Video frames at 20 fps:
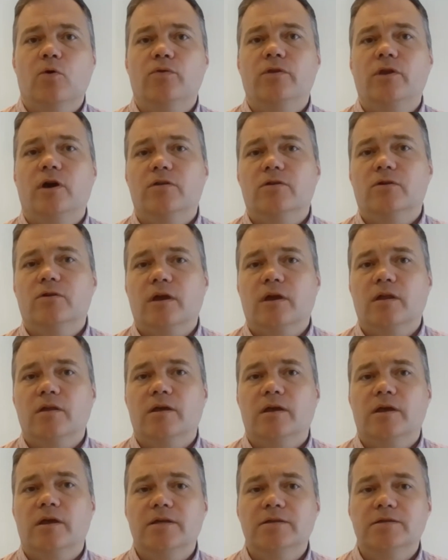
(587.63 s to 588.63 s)
On the other
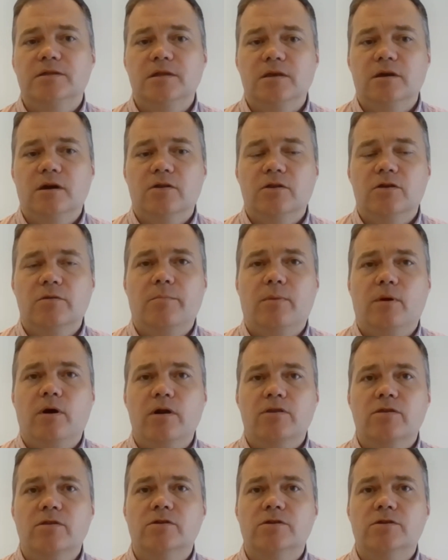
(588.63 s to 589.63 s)
hand, I guess the other
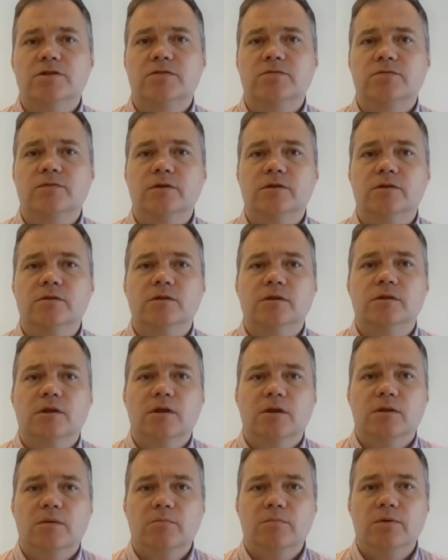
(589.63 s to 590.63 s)
partners will
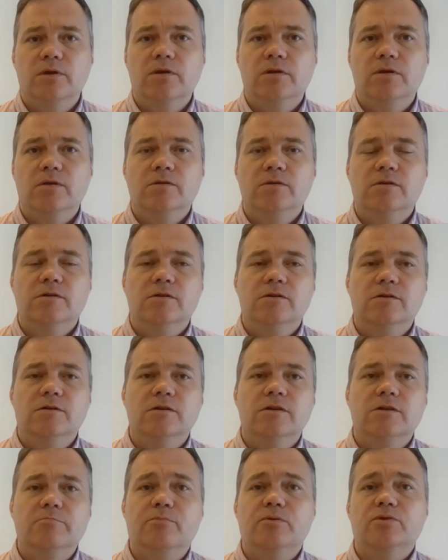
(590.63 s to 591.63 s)
be
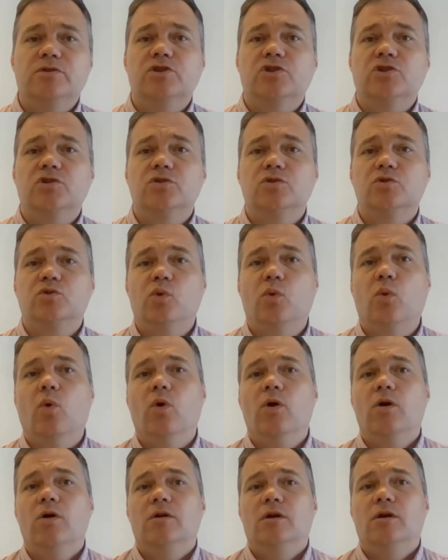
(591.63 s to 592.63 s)
in position
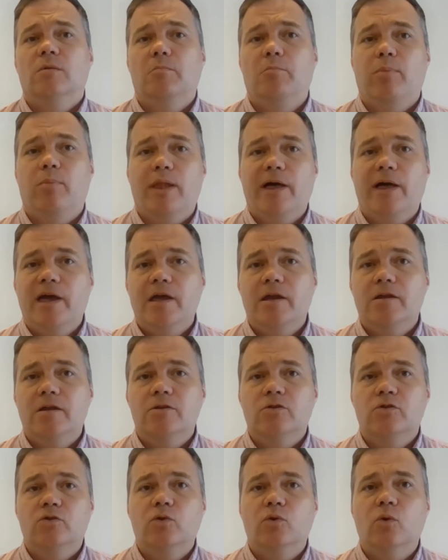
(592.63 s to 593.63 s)
to
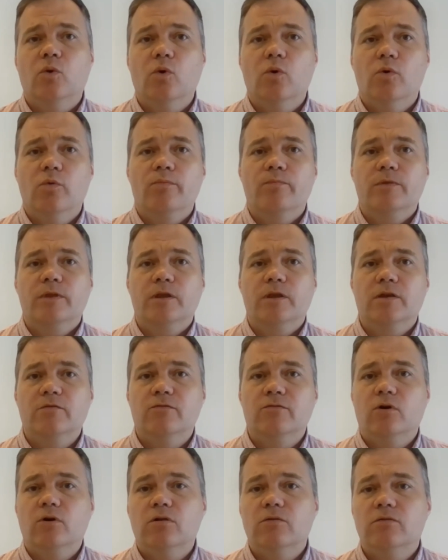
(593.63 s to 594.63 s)
plan to
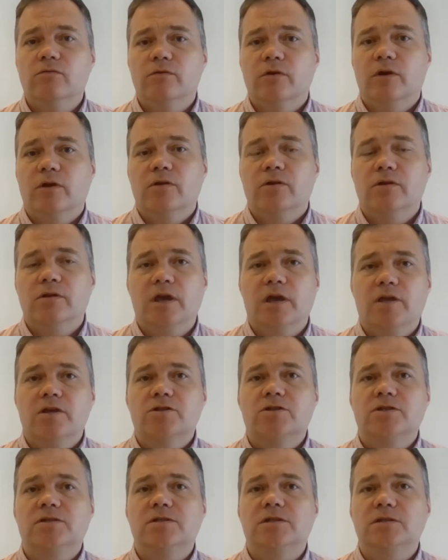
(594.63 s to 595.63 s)
evolve the
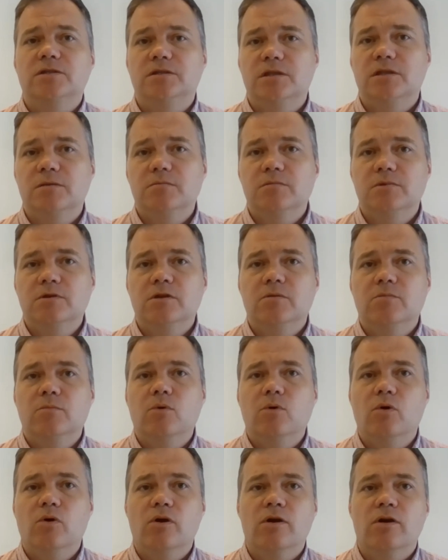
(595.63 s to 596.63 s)
energy system in a
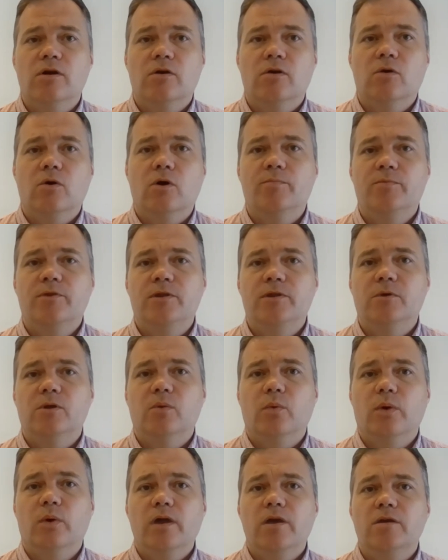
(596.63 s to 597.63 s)
more
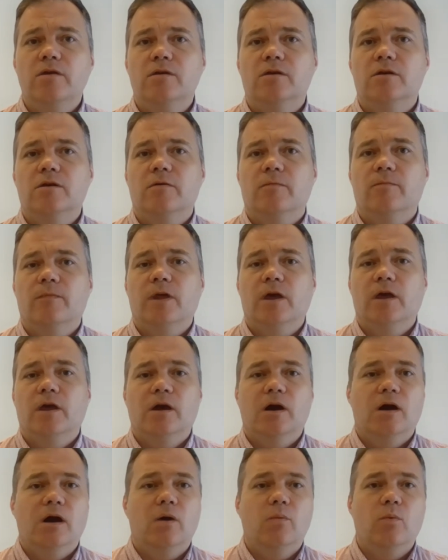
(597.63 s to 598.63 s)
optimal way,
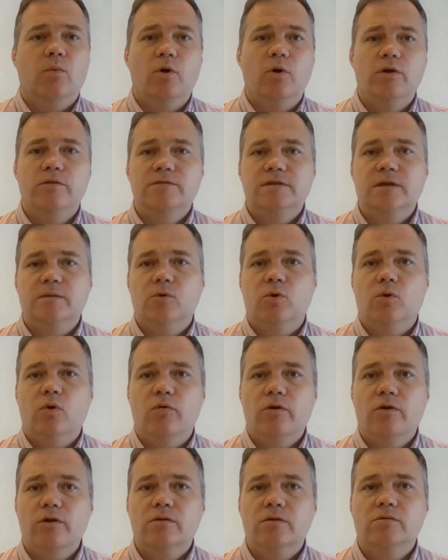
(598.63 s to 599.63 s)
avoid some
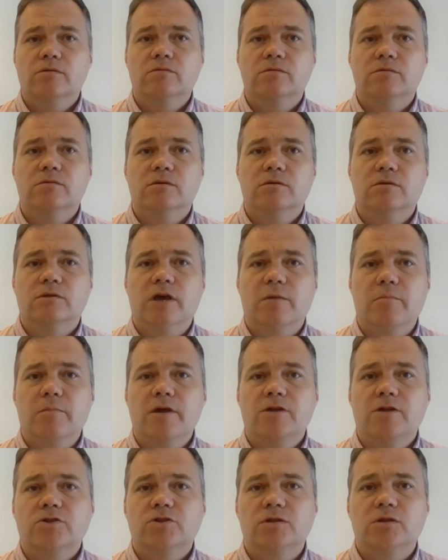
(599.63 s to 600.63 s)
over
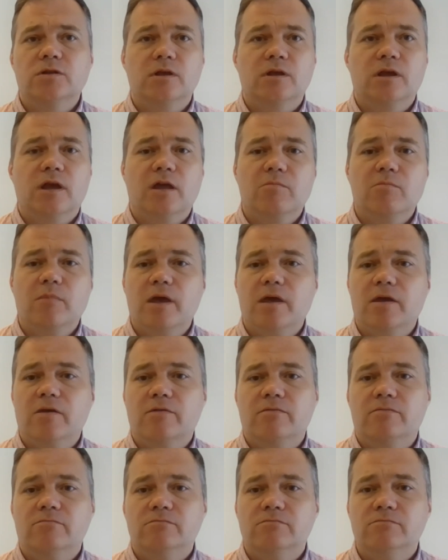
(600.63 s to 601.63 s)
dimensioning, and
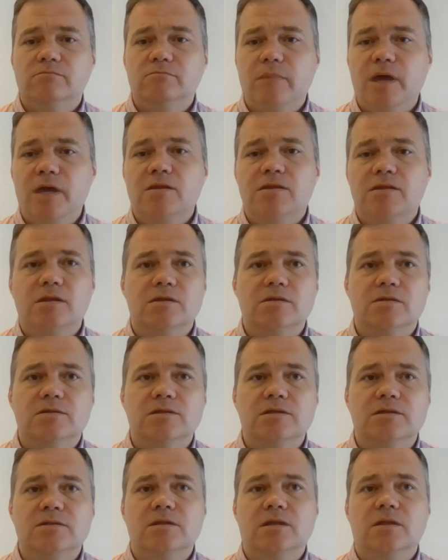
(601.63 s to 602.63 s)
make
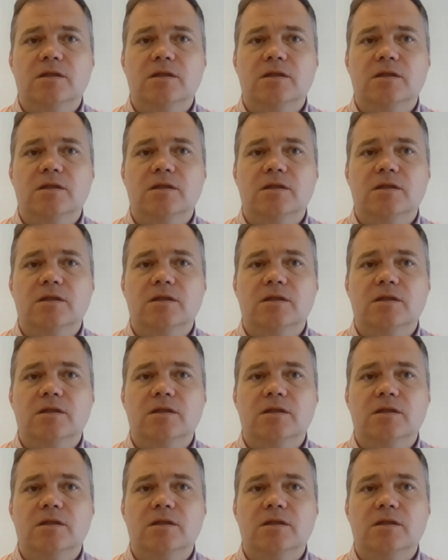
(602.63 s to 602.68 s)
maintenance,